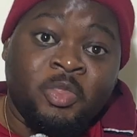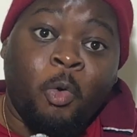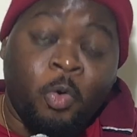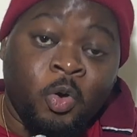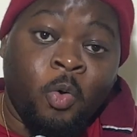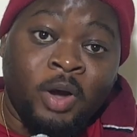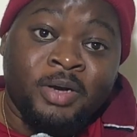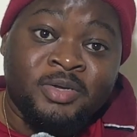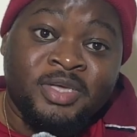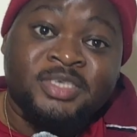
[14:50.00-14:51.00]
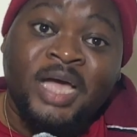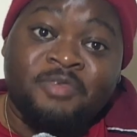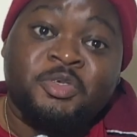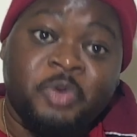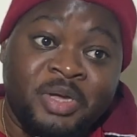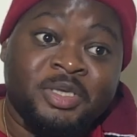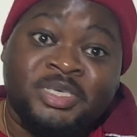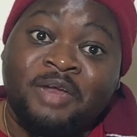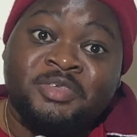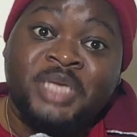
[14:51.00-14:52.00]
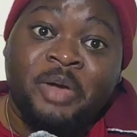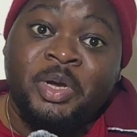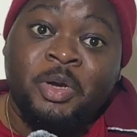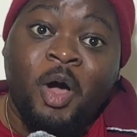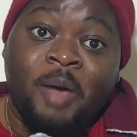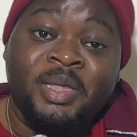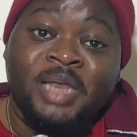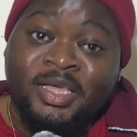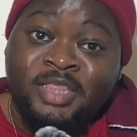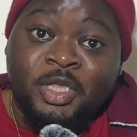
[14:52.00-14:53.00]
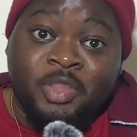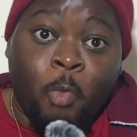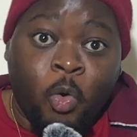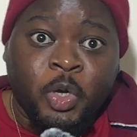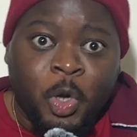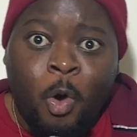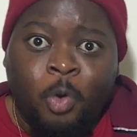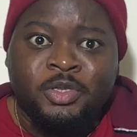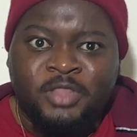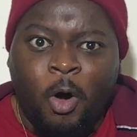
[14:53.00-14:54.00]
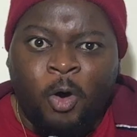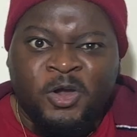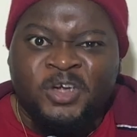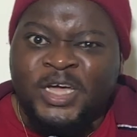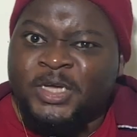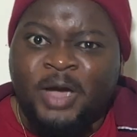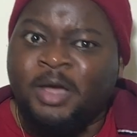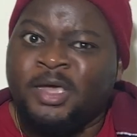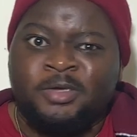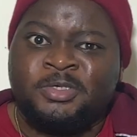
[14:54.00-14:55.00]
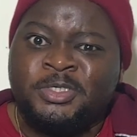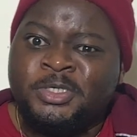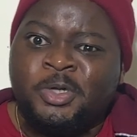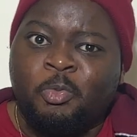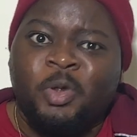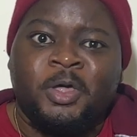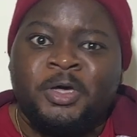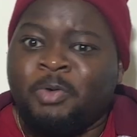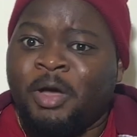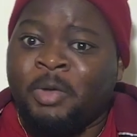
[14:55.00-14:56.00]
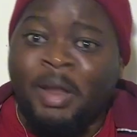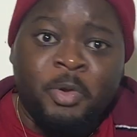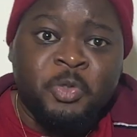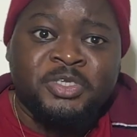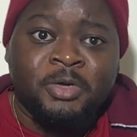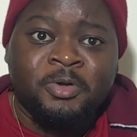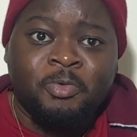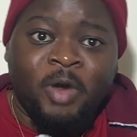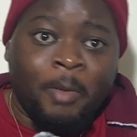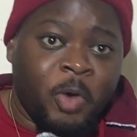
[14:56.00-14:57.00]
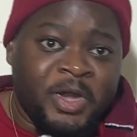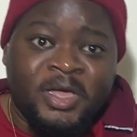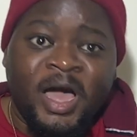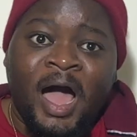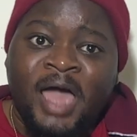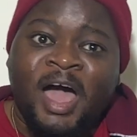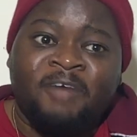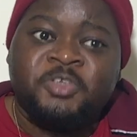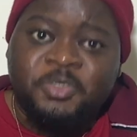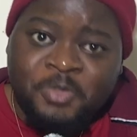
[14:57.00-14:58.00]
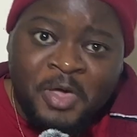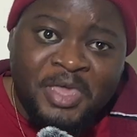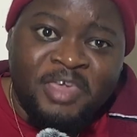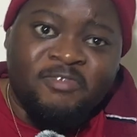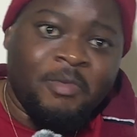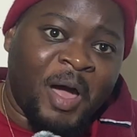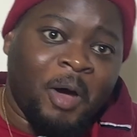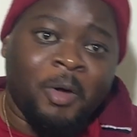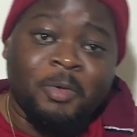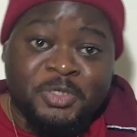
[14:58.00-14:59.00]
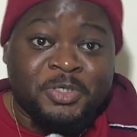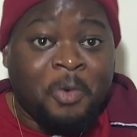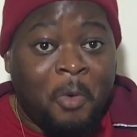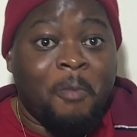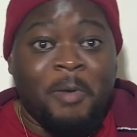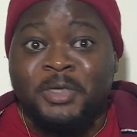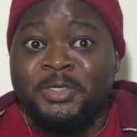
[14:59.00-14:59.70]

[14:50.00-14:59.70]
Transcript: Oyo one is kind of scary. You know what I mean? Like the warrior code, the honor. Like hey, whether when I'm losing, when I'm winning, I have to give it my all, which is cool.